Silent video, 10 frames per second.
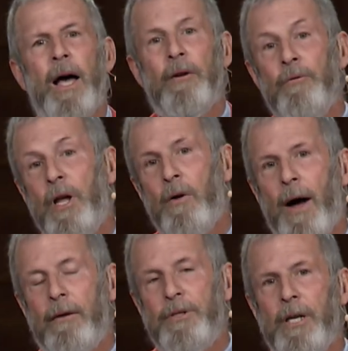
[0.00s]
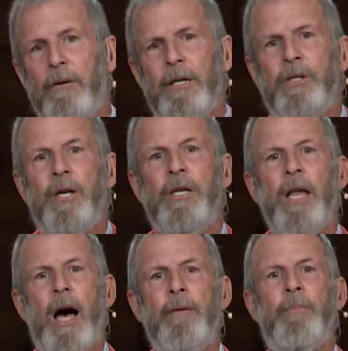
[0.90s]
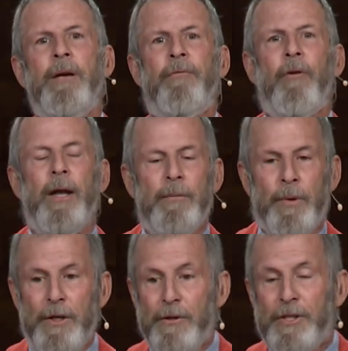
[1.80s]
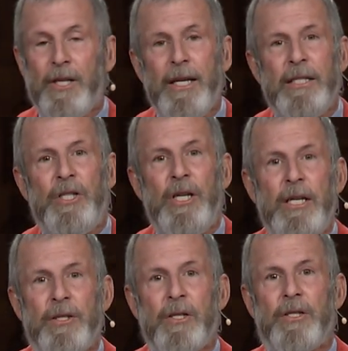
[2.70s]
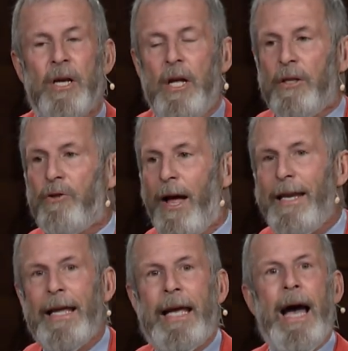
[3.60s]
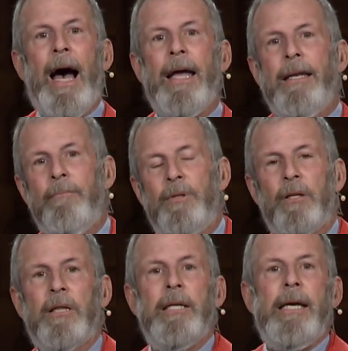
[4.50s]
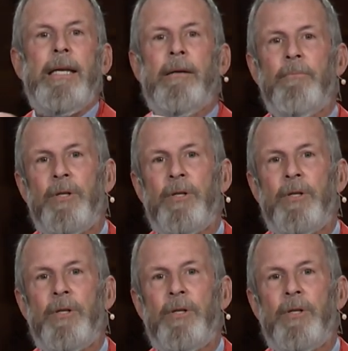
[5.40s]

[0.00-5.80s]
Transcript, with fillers: I don't know how Jairus could not be afraid, but you see Jesus trying to guide him, to lead him,